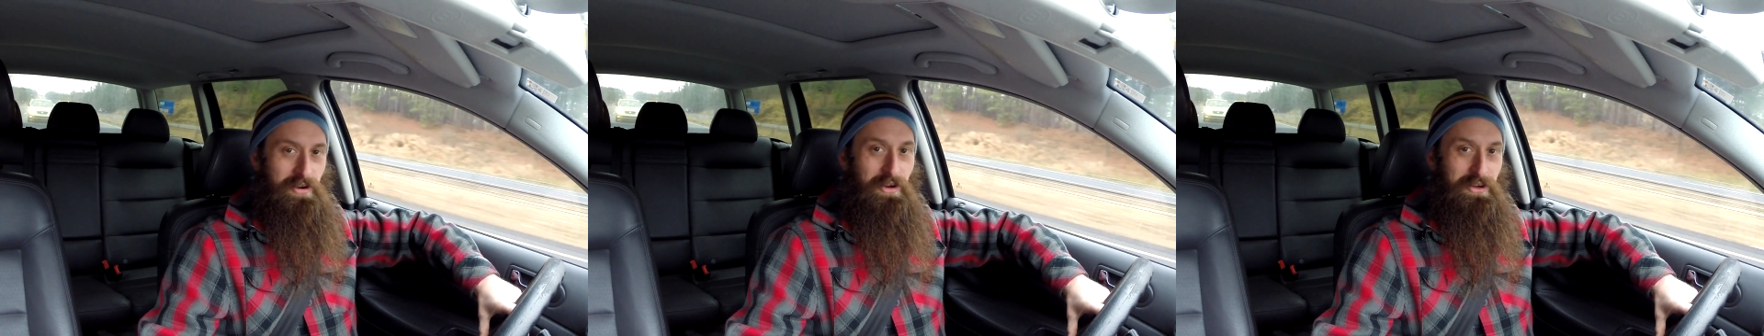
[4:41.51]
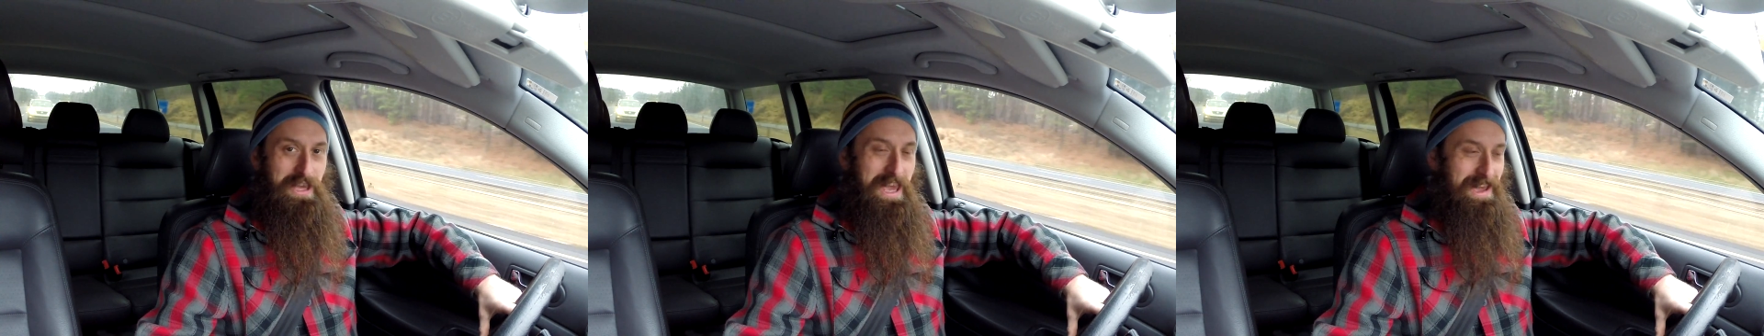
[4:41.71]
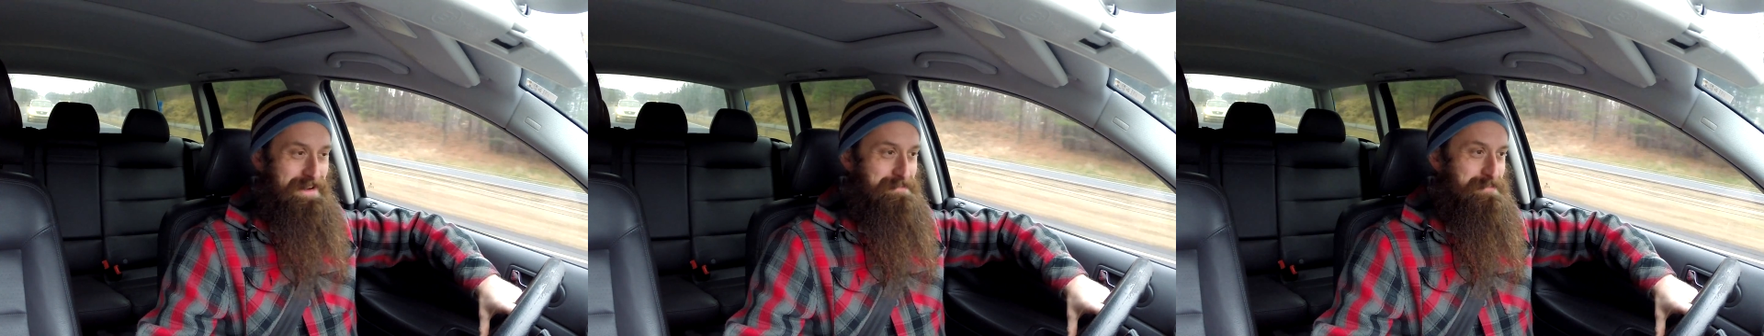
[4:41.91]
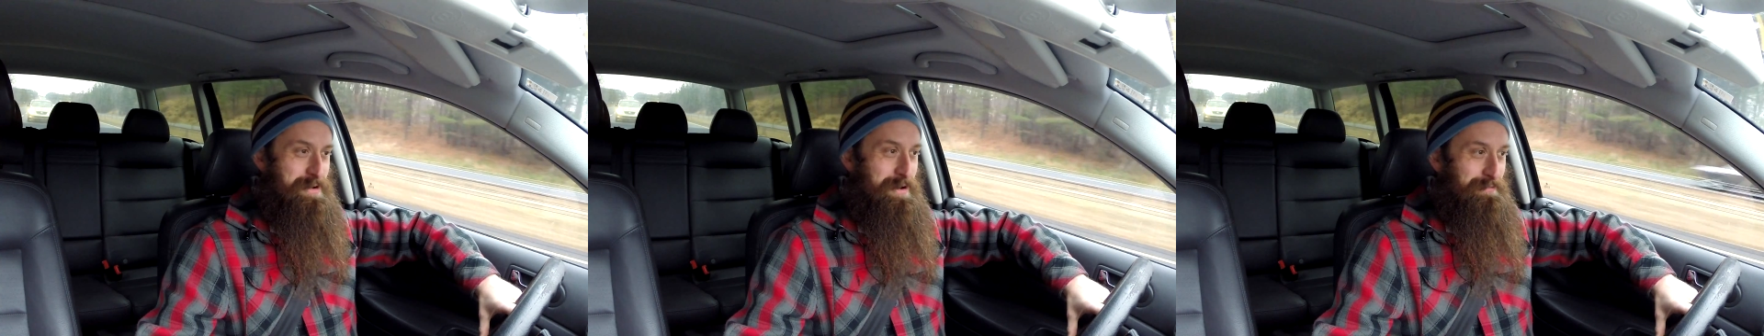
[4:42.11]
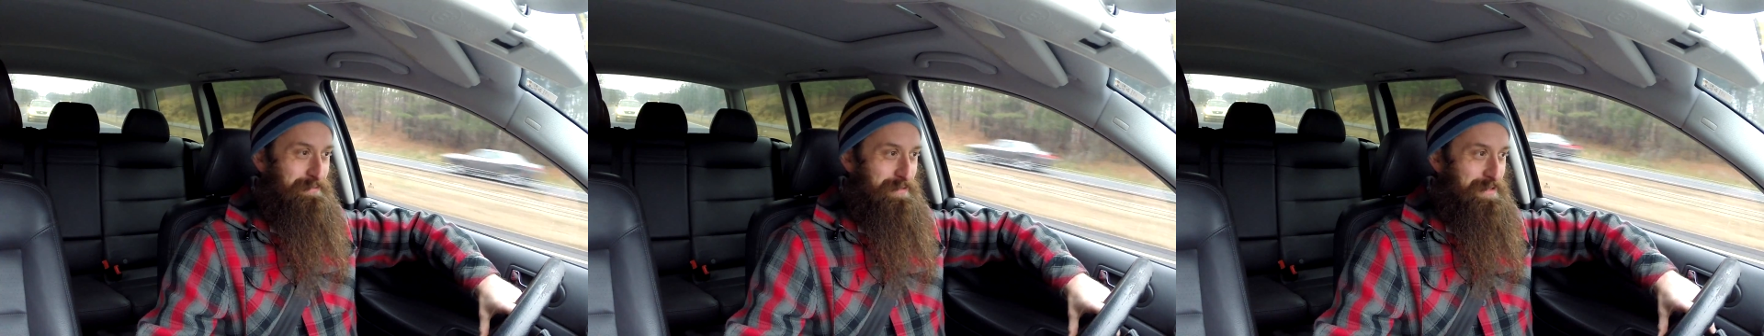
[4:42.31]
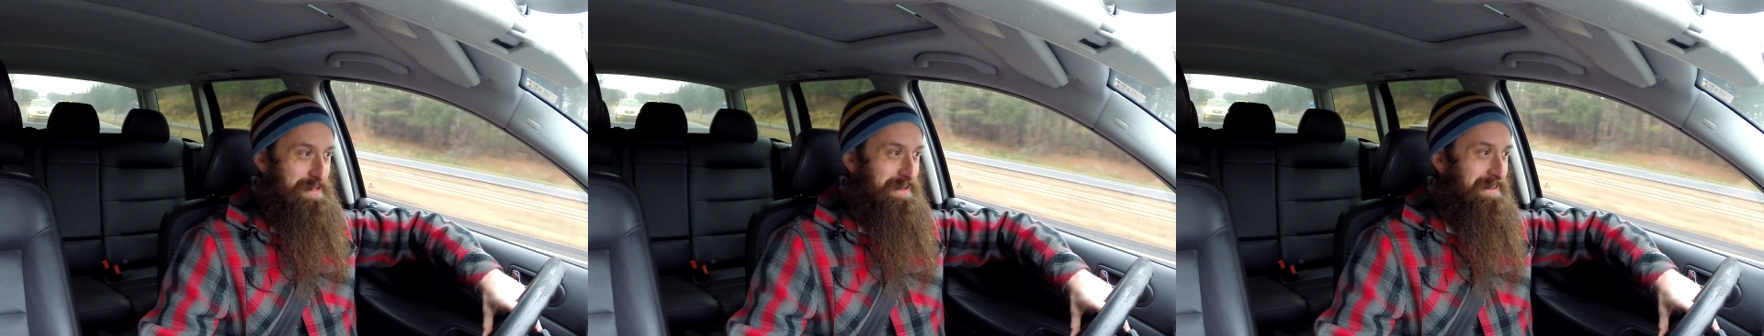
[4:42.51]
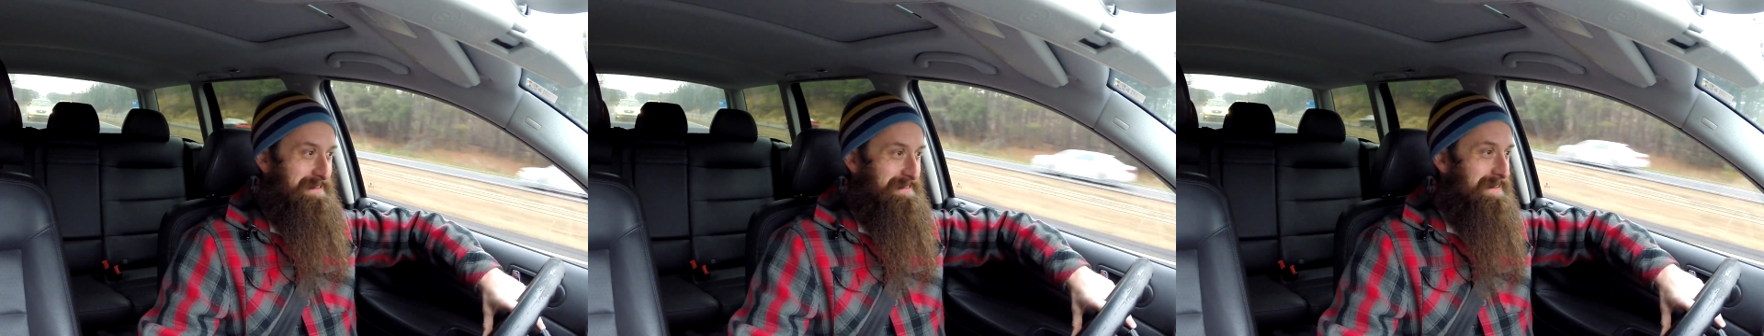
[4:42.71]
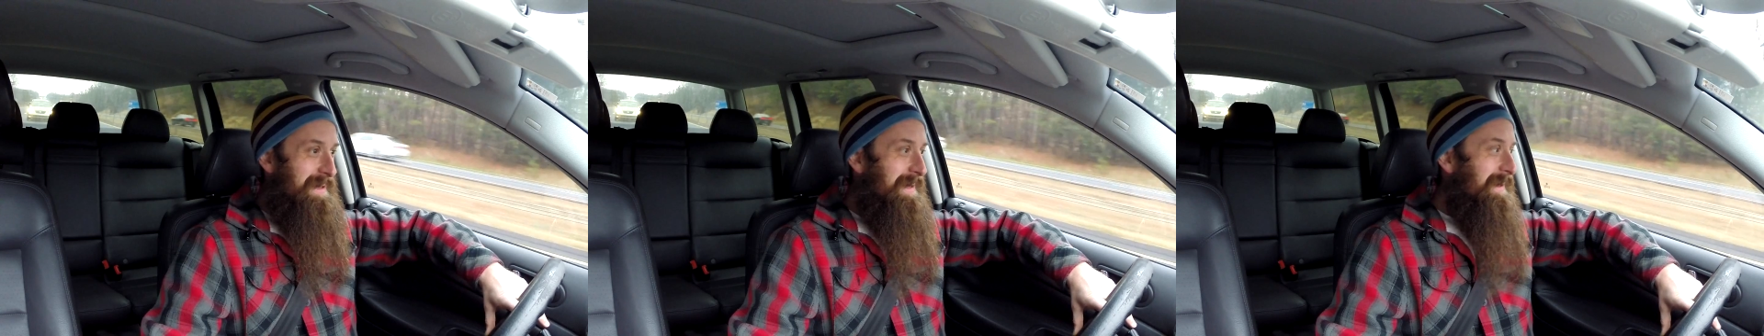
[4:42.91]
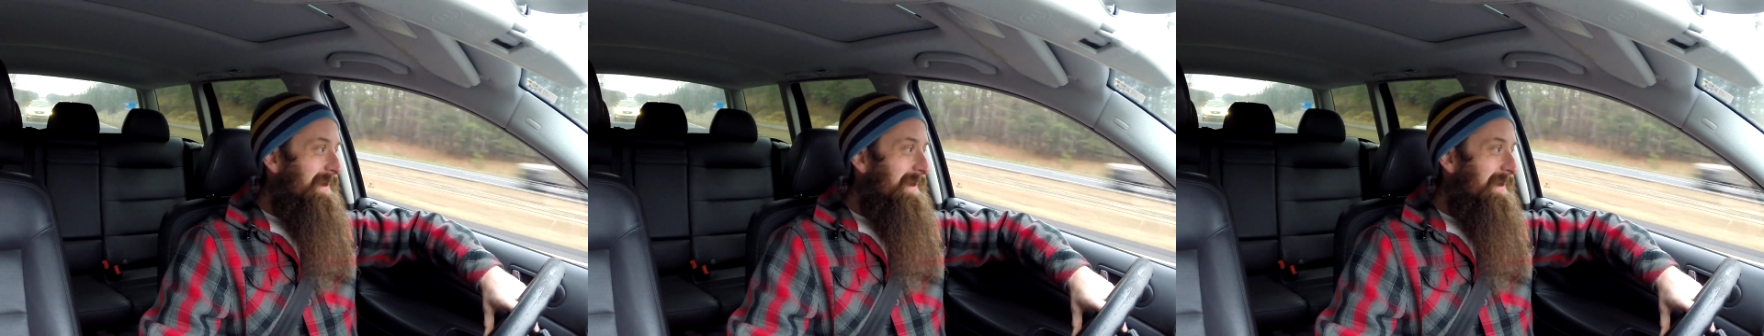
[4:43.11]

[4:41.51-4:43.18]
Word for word: digital camera for this.